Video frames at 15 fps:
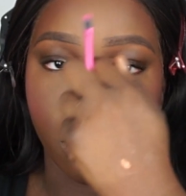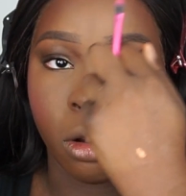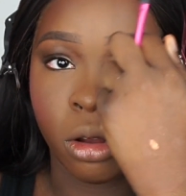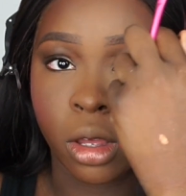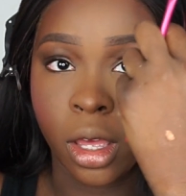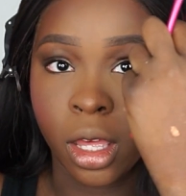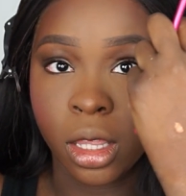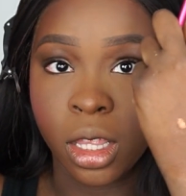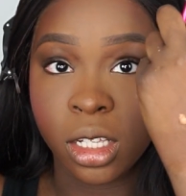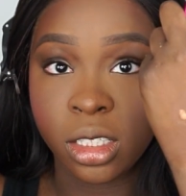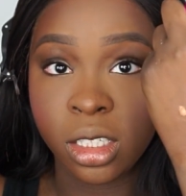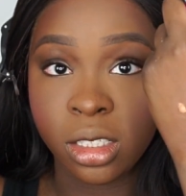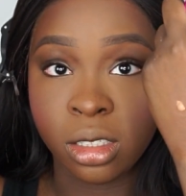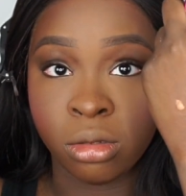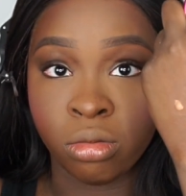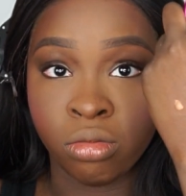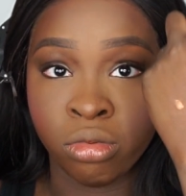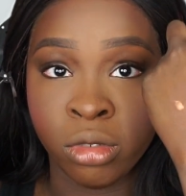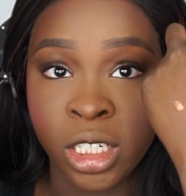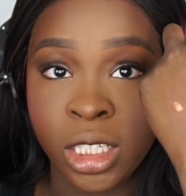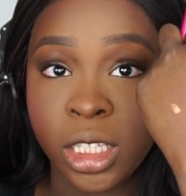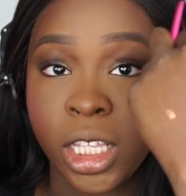Okay, this is
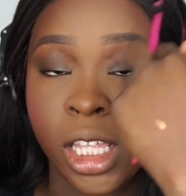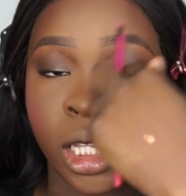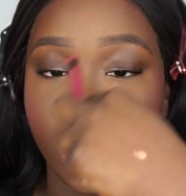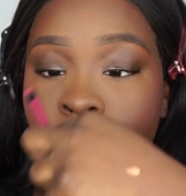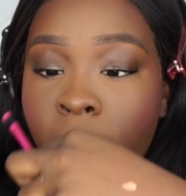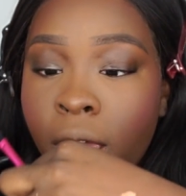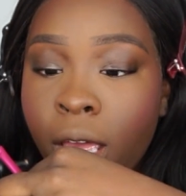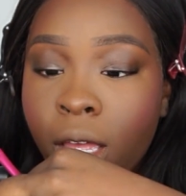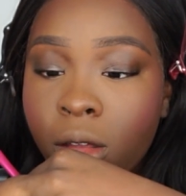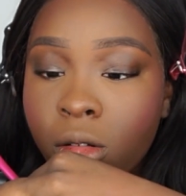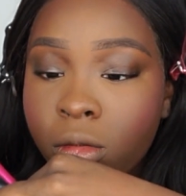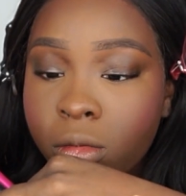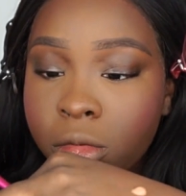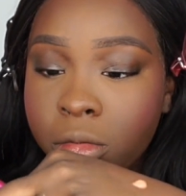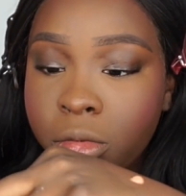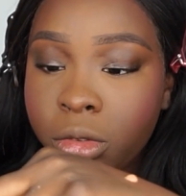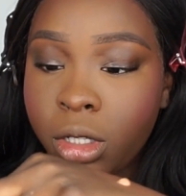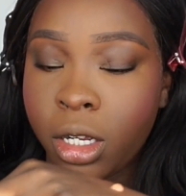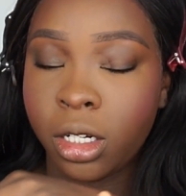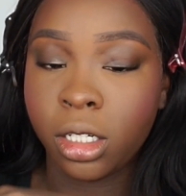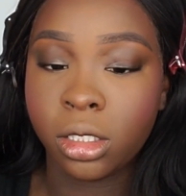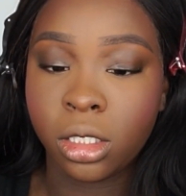really light,
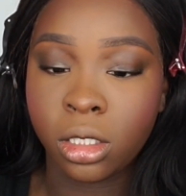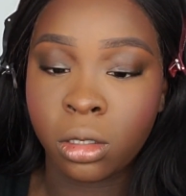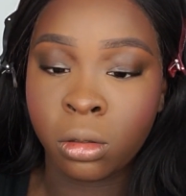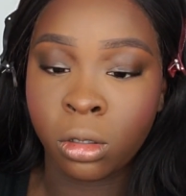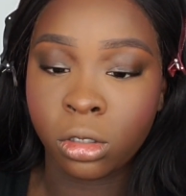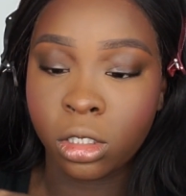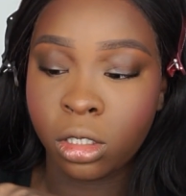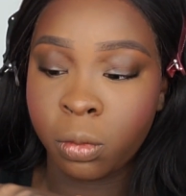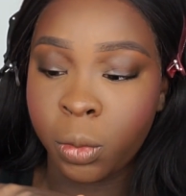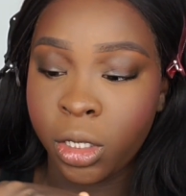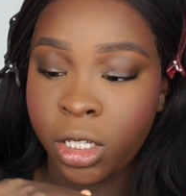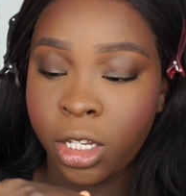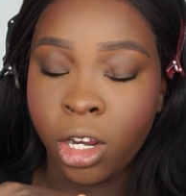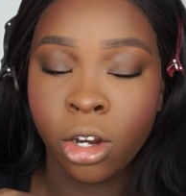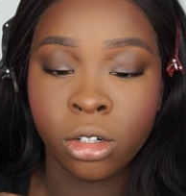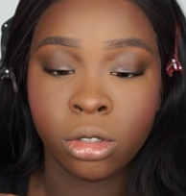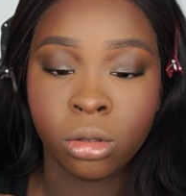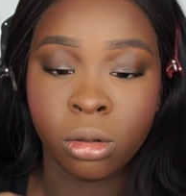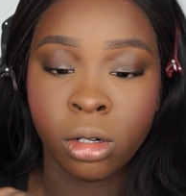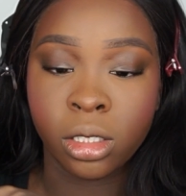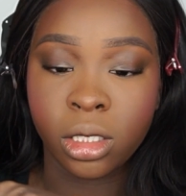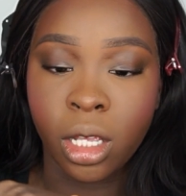and this is supposed to be geared
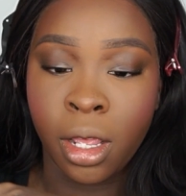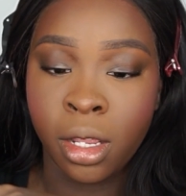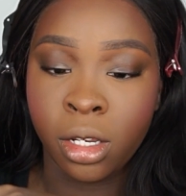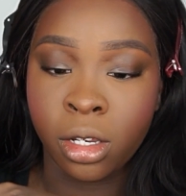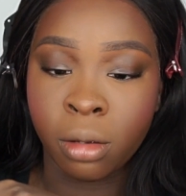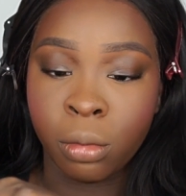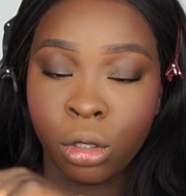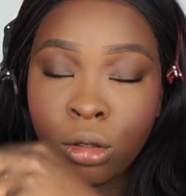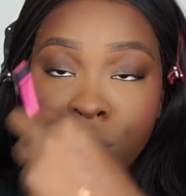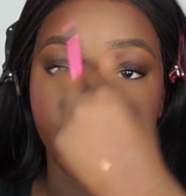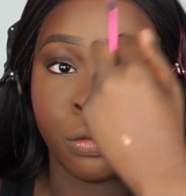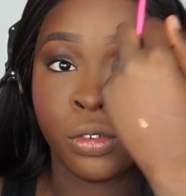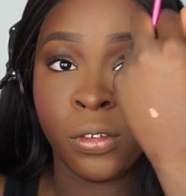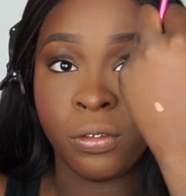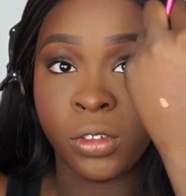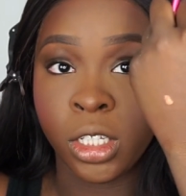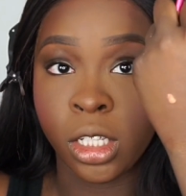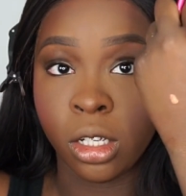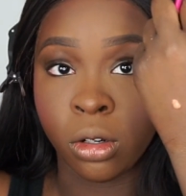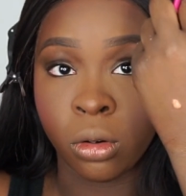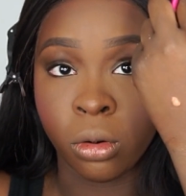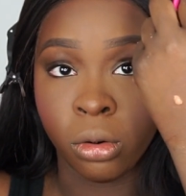towards
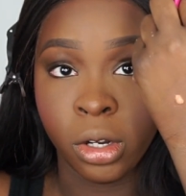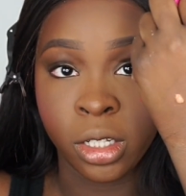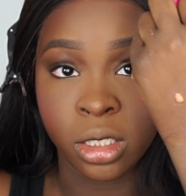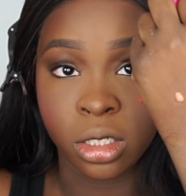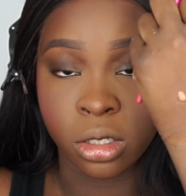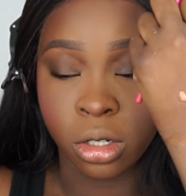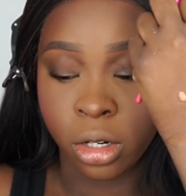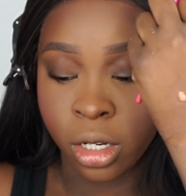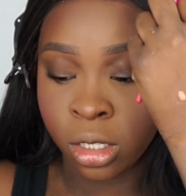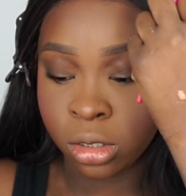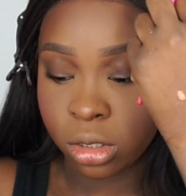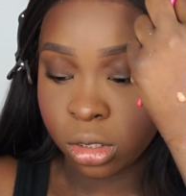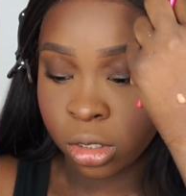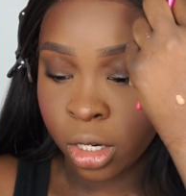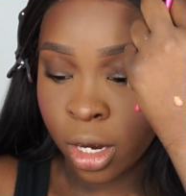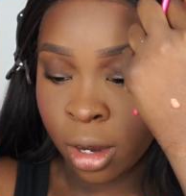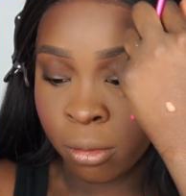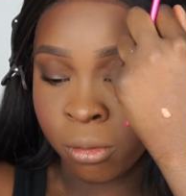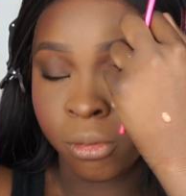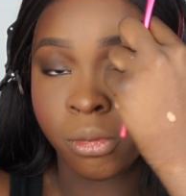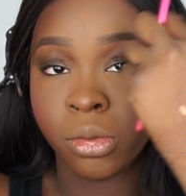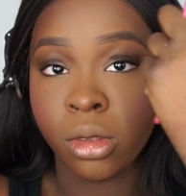NW50 according to their Instagram.